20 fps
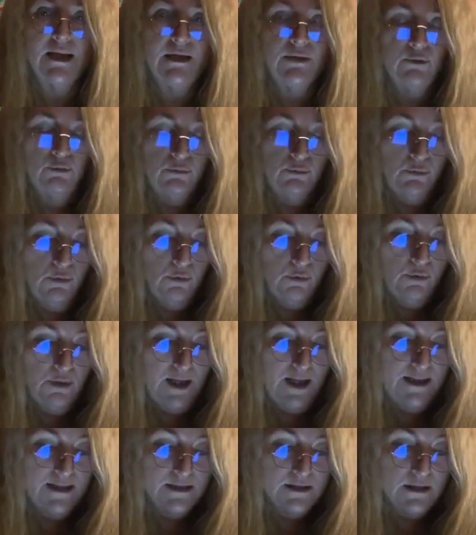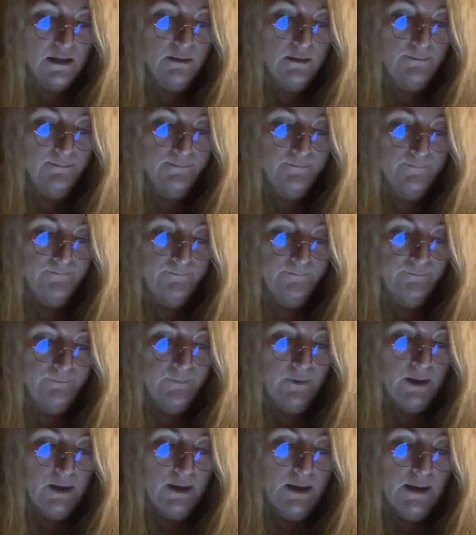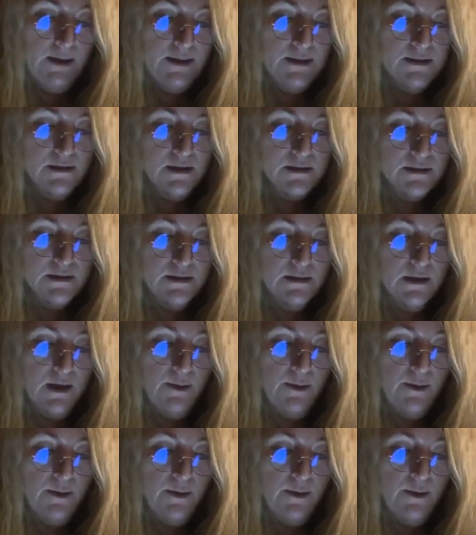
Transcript: or more later. It doesn't